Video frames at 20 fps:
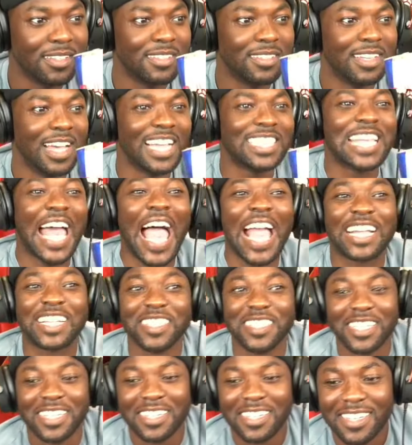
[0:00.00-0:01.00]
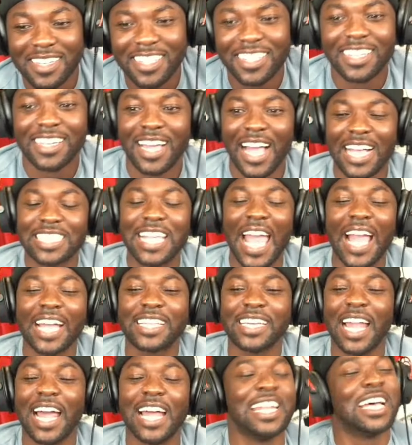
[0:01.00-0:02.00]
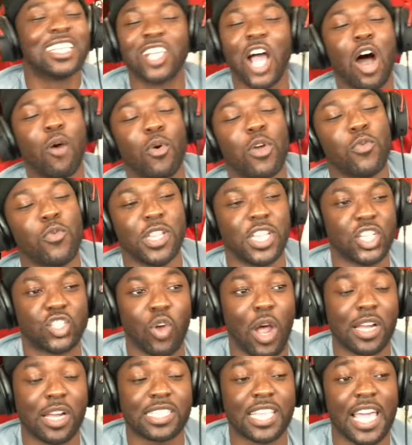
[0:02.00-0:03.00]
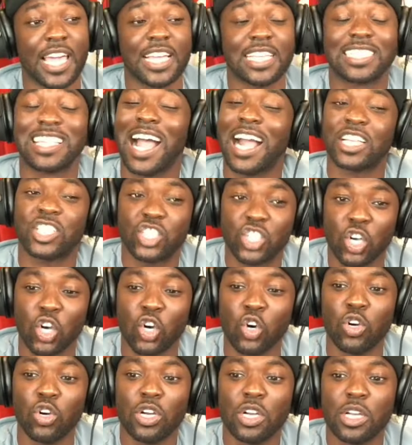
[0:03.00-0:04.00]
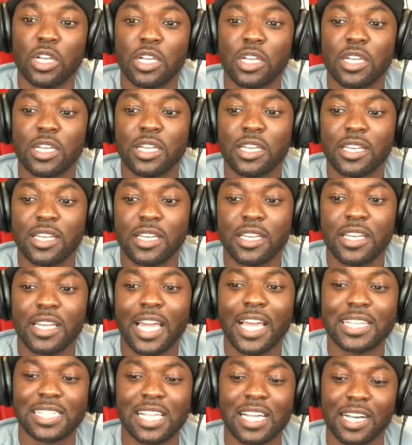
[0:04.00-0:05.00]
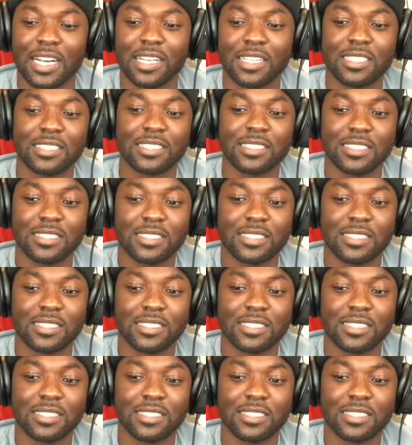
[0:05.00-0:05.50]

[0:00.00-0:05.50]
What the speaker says: Exactly. Exactly. Yeah. That's all we're really trying to say. It's not you, it's us.